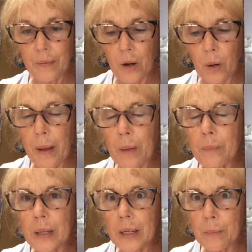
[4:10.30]
they're about
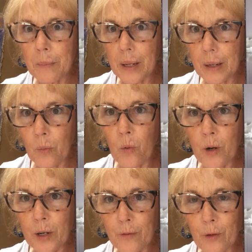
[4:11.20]
many, many
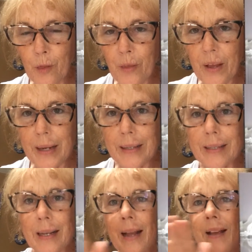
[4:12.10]
wonderful
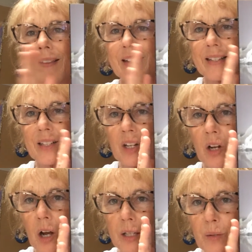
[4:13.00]
things. This is an
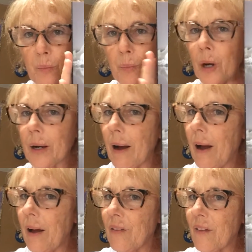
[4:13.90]
awesome book,
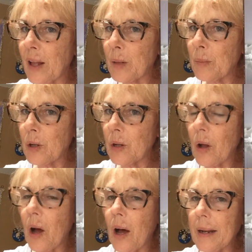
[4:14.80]

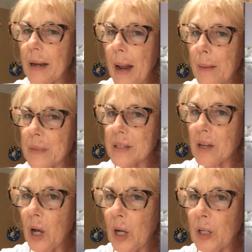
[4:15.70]
available on
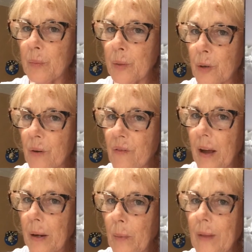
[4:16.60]
Amazon,
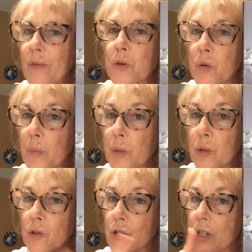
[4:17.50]
Purifying Wind through
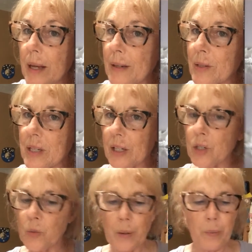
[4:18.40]
Moon Shadow
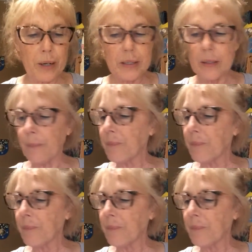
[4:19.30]
Sanctuary Press.